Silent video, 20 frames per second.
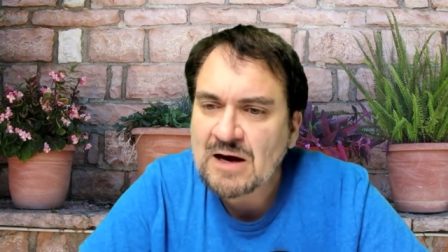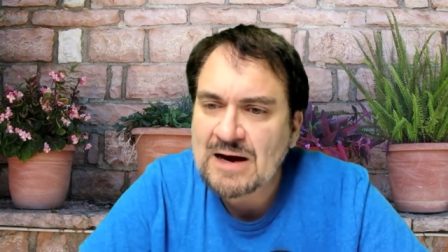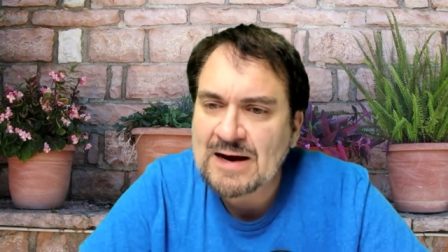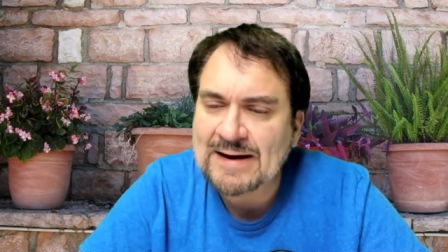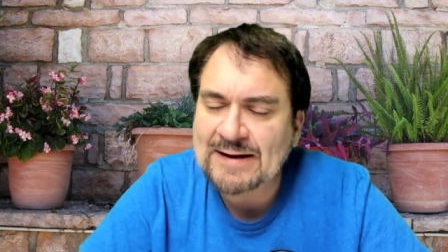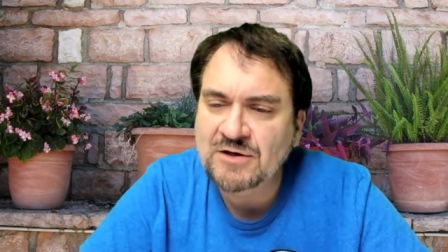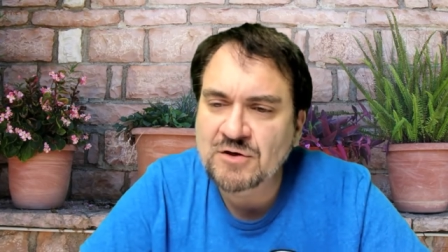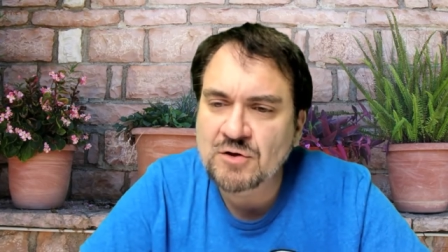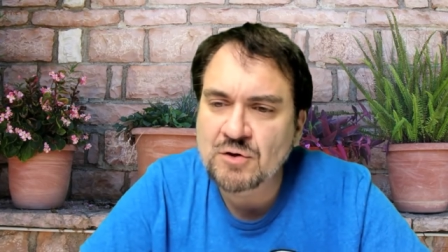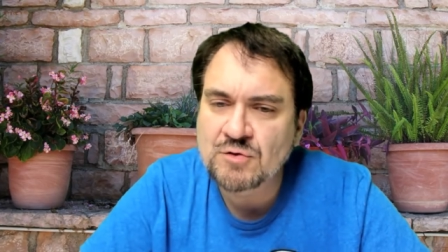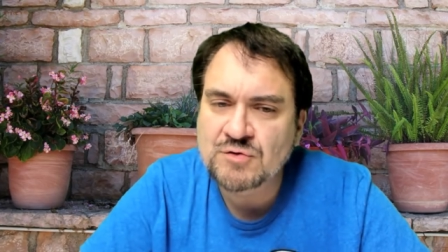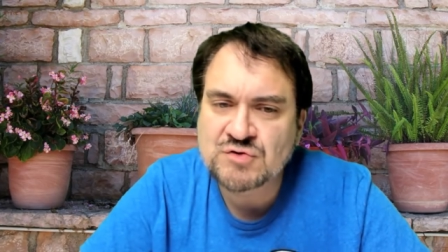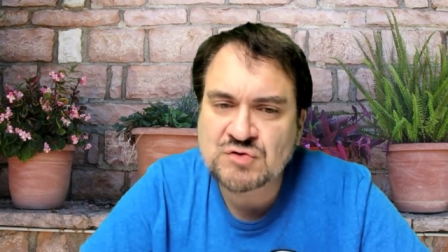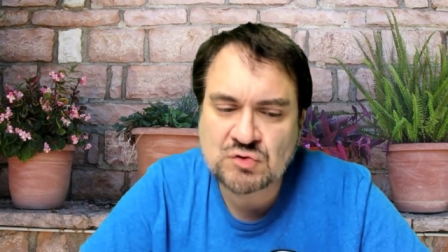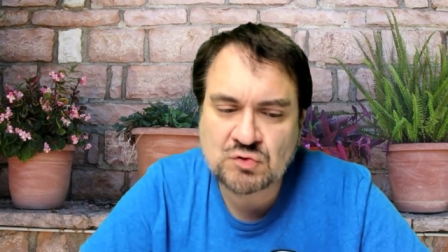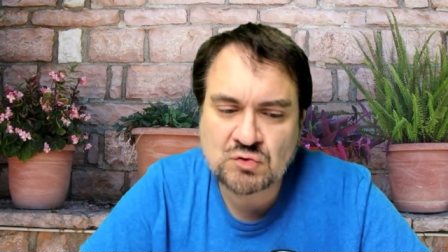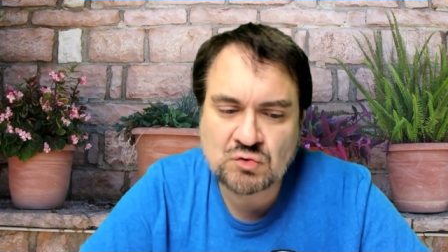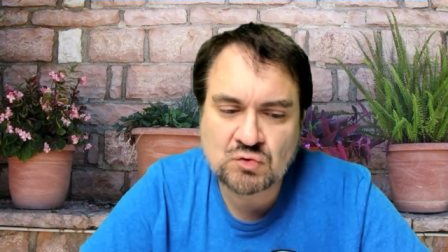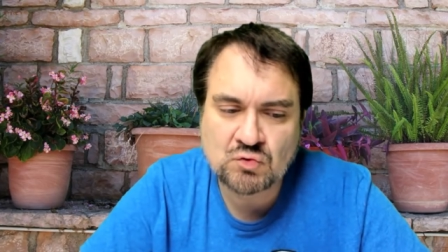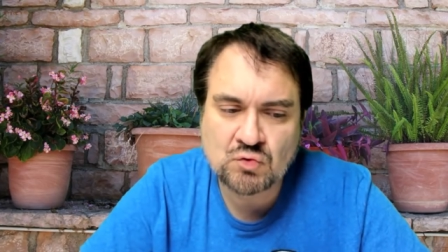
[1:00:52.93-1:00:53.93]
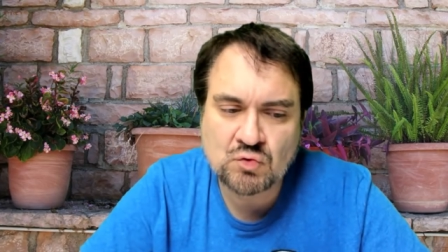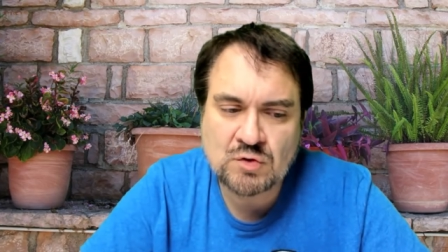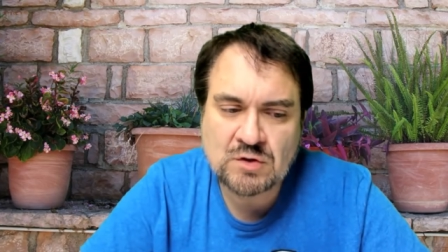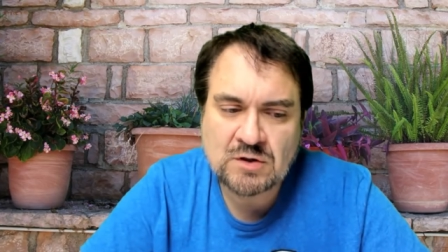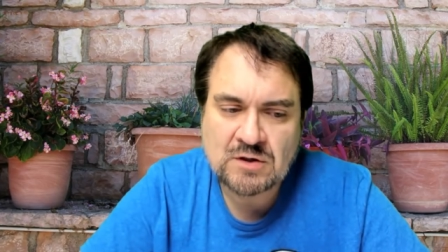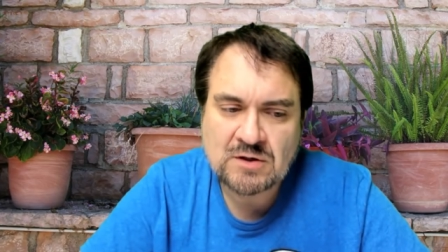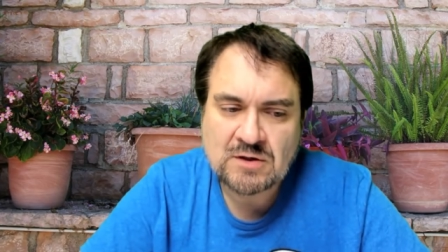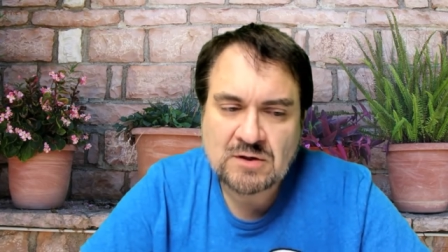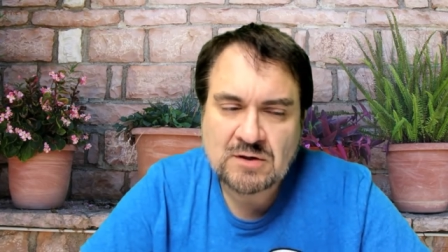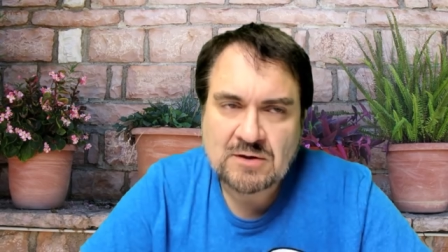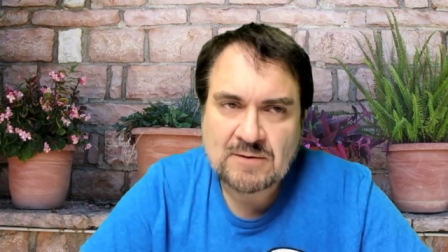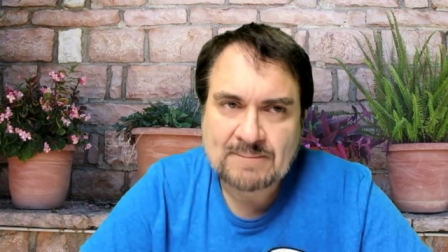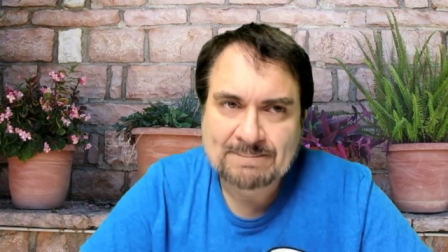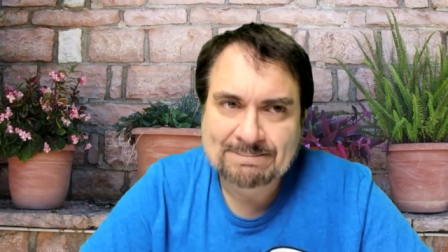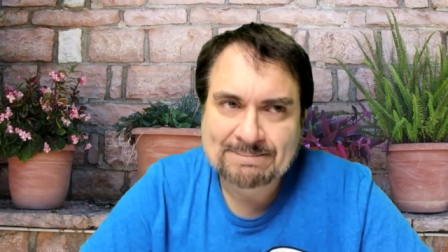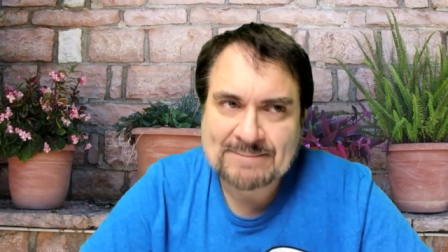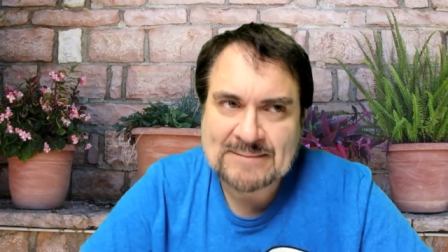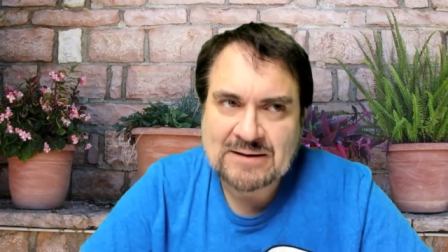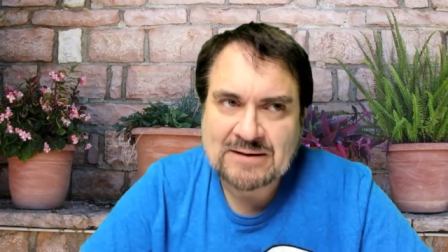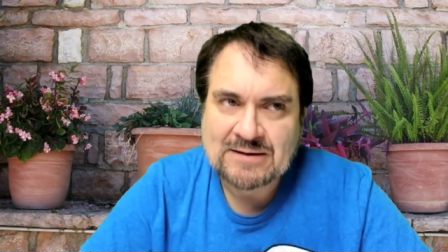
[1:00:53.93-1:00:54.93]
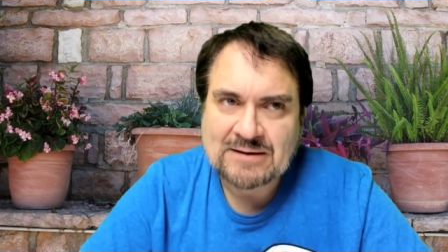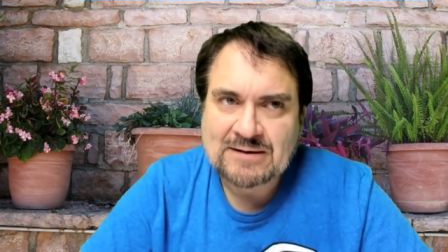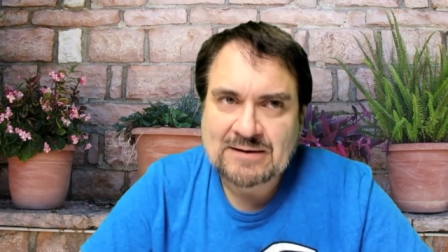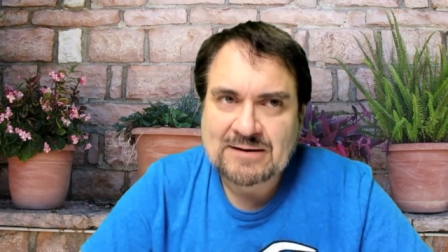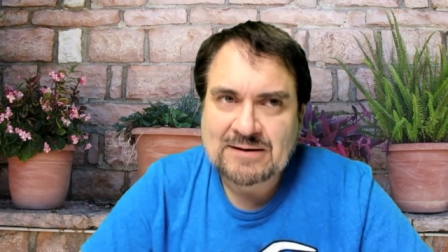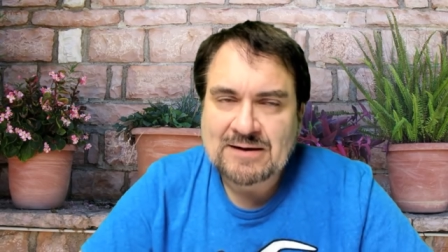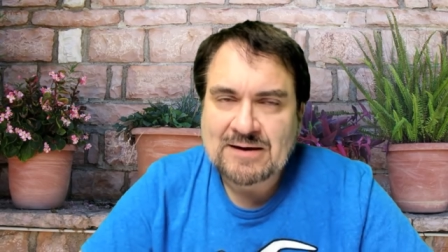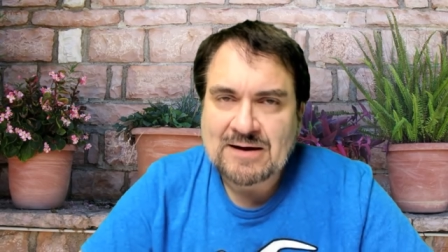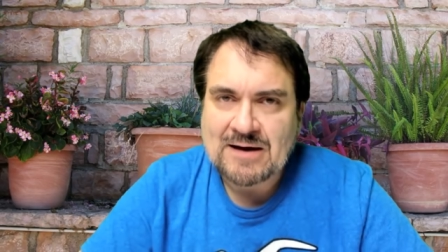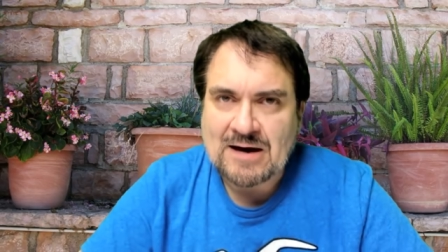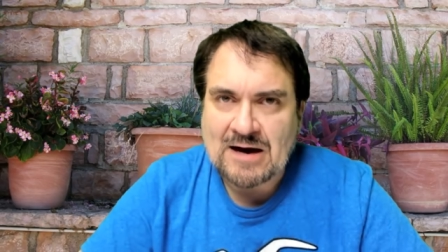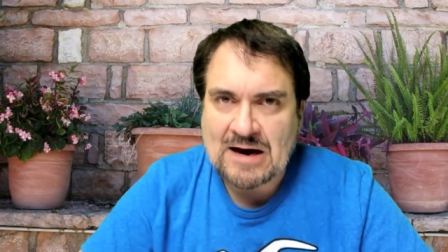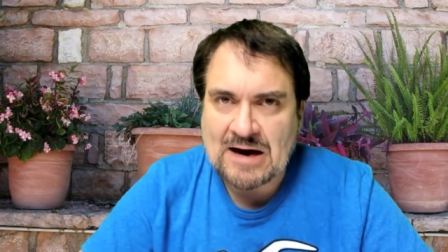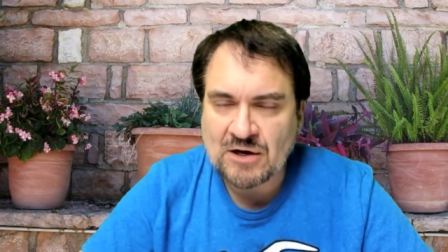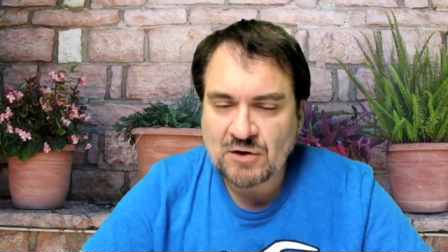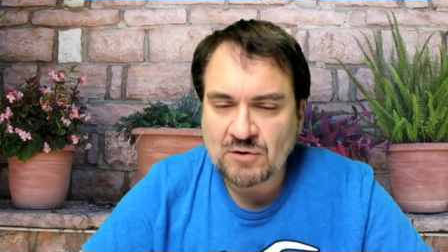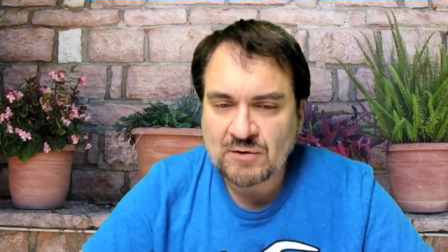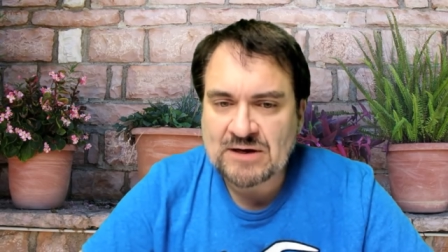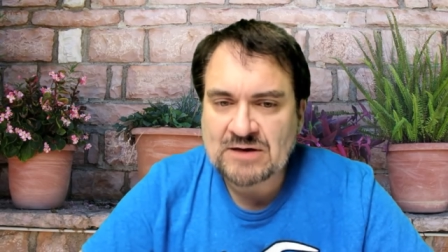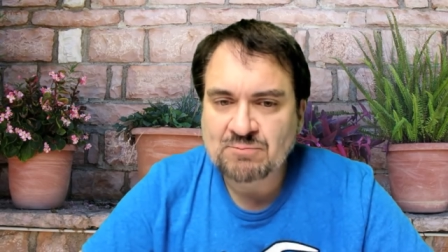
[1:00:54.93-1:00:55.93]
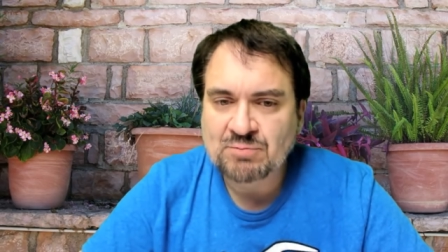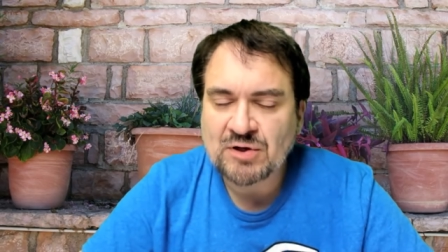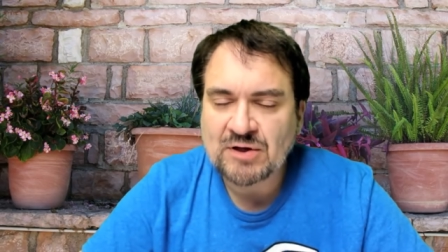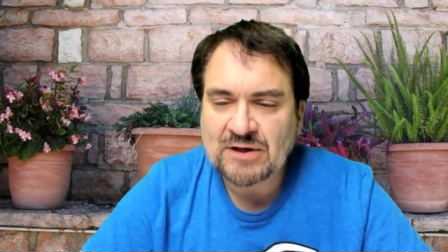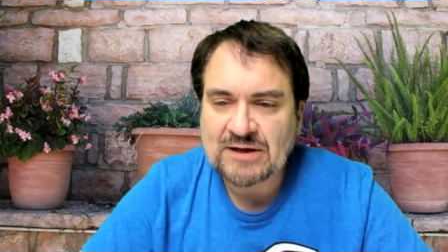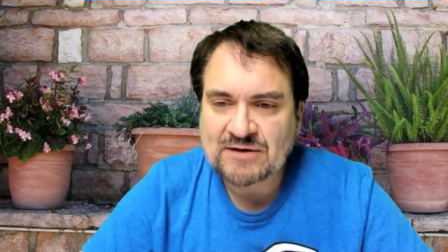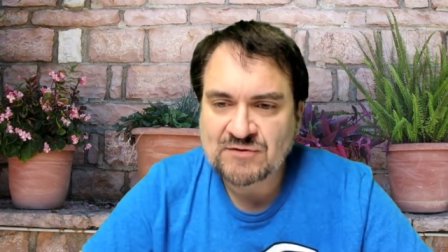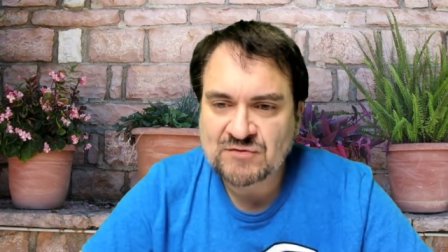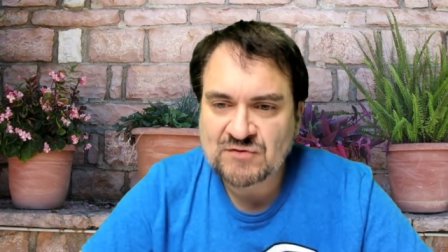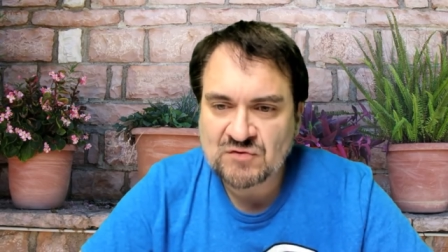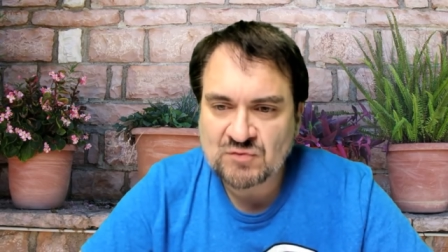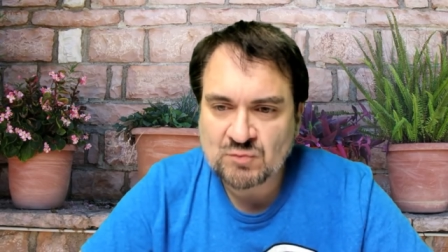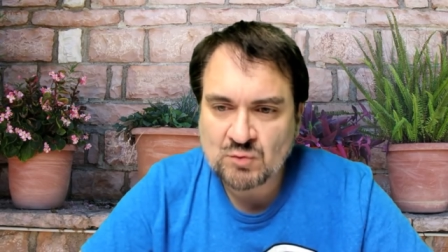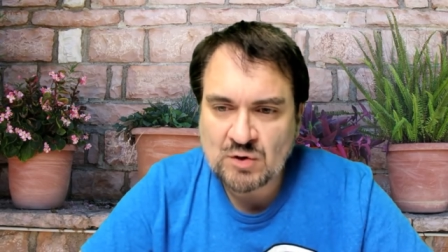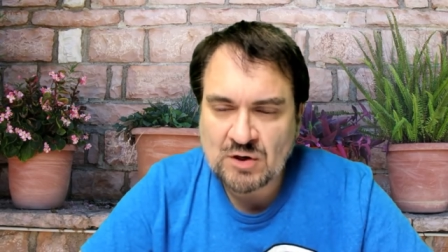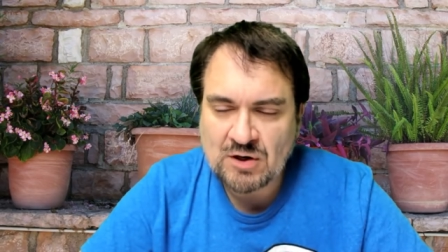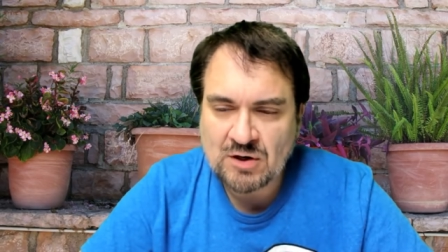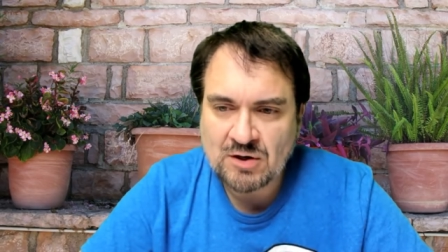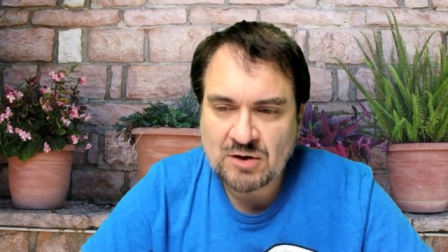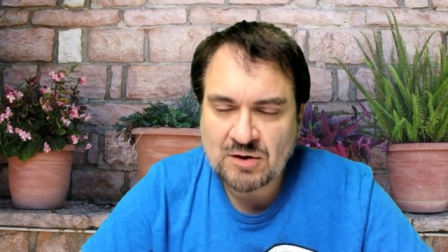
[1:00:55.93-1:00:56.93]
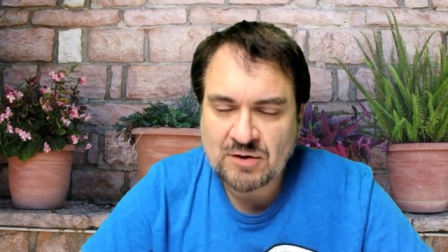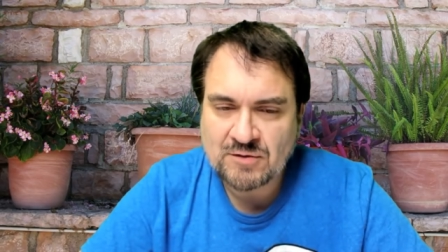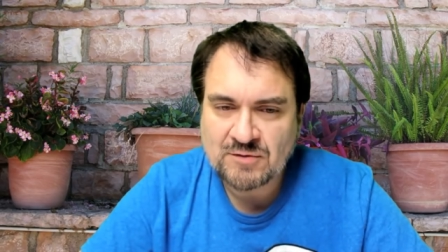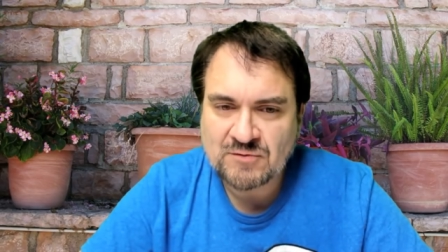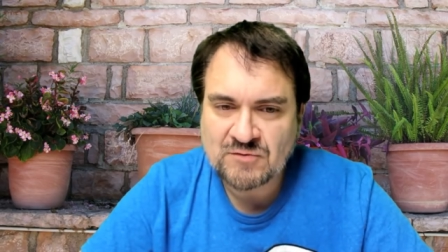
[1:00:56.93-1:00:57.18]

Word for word: I go to higher end places where